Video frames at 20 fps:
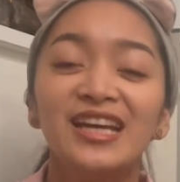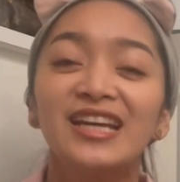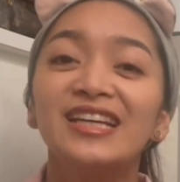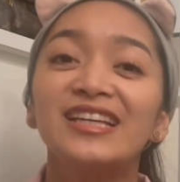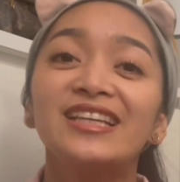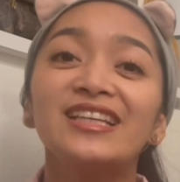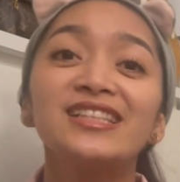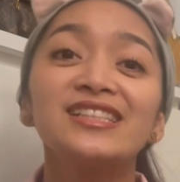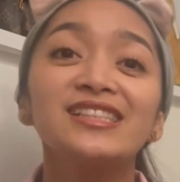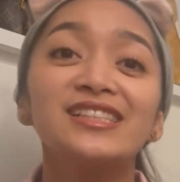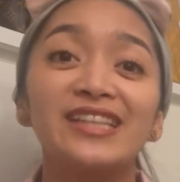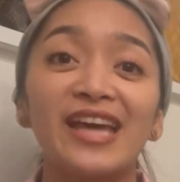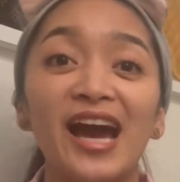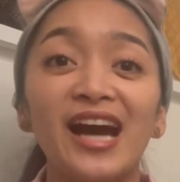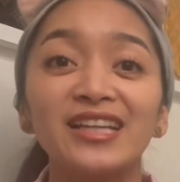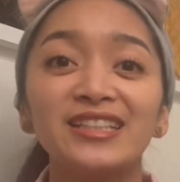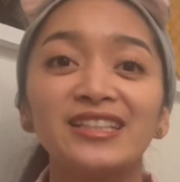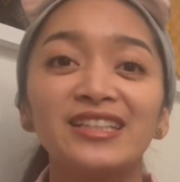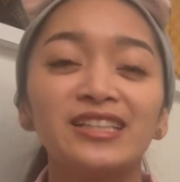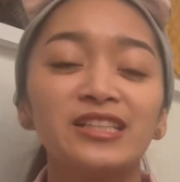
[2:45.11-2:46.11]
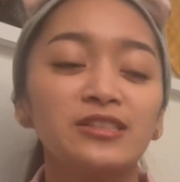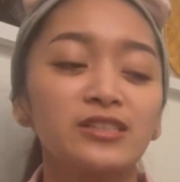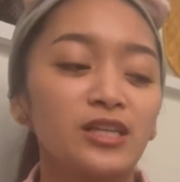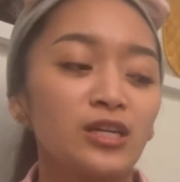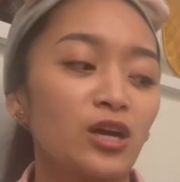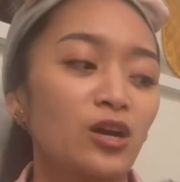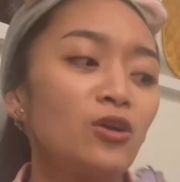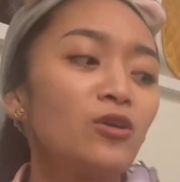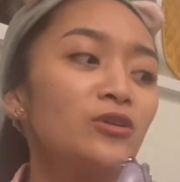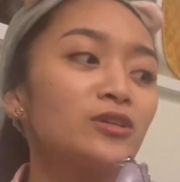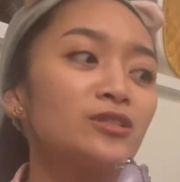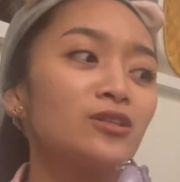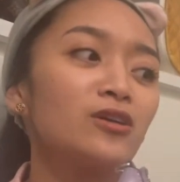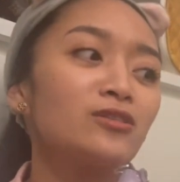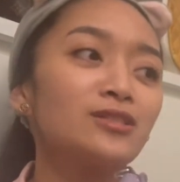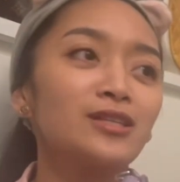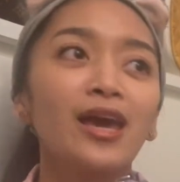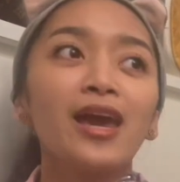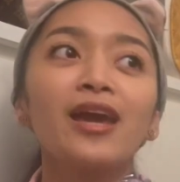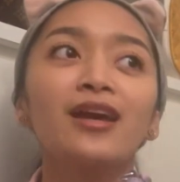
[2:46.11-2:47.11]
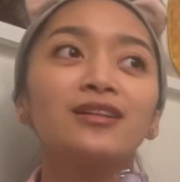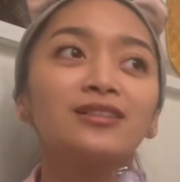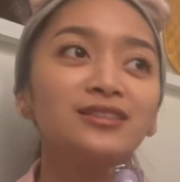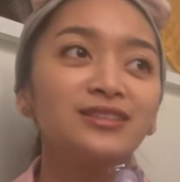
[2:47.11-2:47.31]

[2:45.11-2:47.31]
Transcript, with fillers: He scanned it and he's like, "Oh, it's on sale."